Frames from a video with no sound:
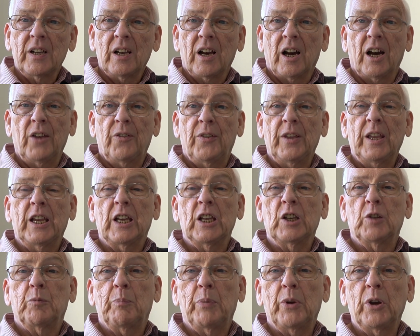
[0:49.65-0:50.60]
I think
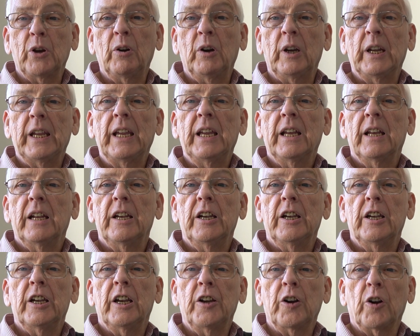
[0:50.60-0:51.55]
it's purely
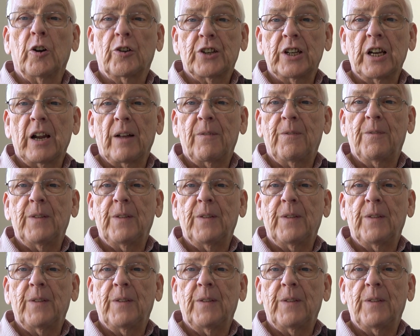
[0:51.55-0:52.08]
not enough